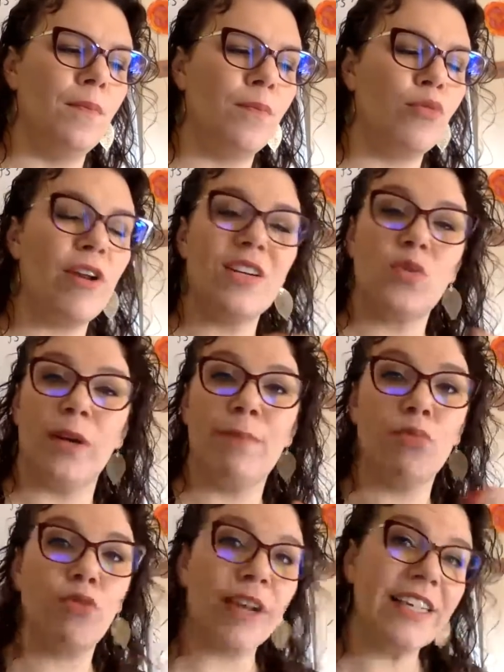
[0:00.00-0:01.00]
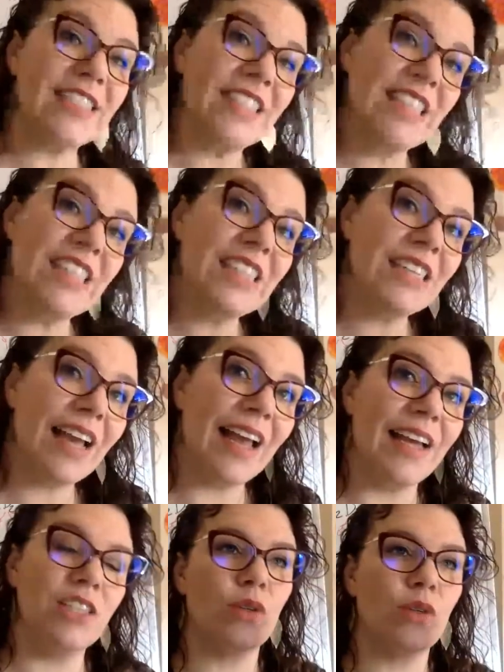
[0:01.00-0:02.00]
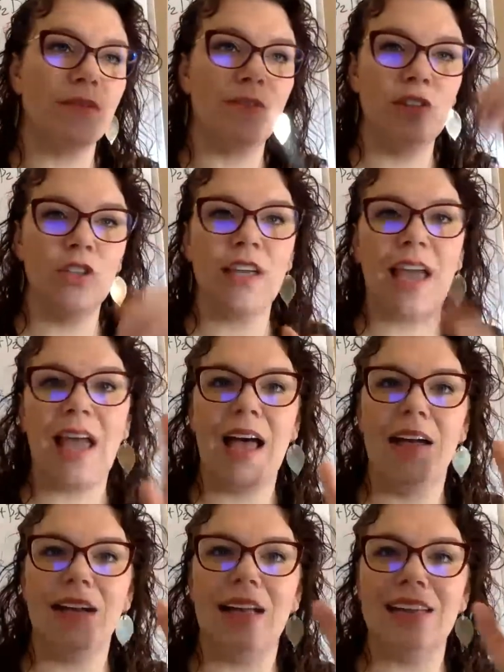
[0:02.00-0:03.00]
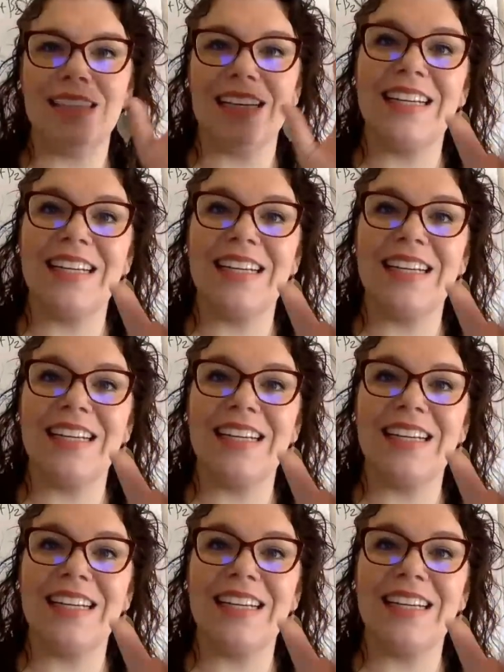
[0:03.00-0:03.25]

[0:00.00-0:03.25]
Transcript: predatory pricing and sort of look at as a